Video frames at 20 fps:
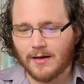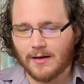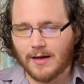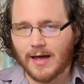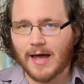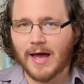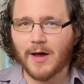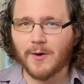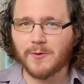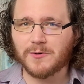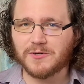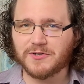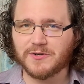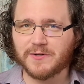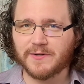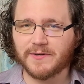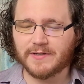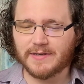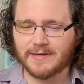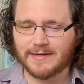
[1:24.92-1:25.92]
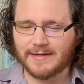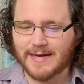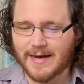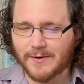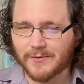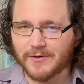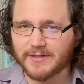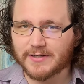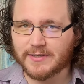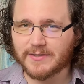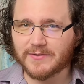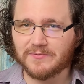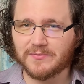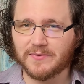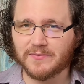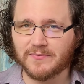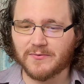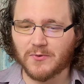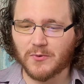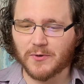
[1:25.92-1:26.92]
How should narrative
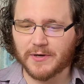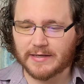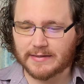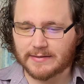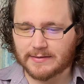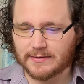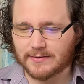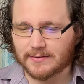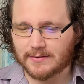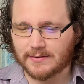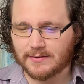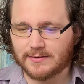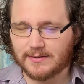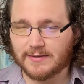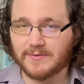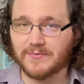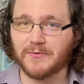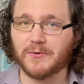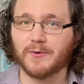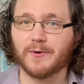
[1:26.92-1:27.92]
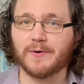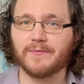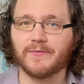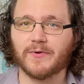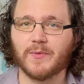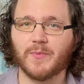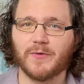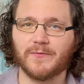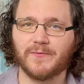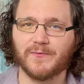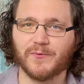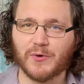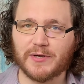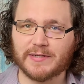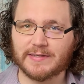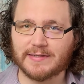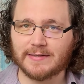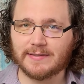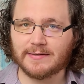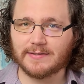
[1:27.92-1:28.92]
voice differ from the
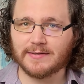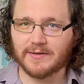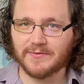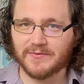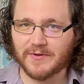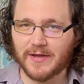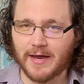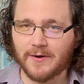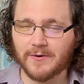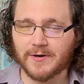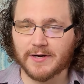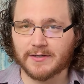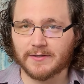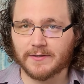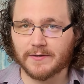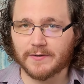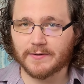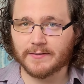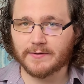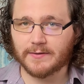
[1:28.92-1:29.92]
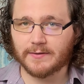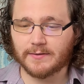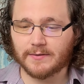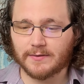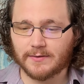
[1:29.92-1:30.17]
voices of characters?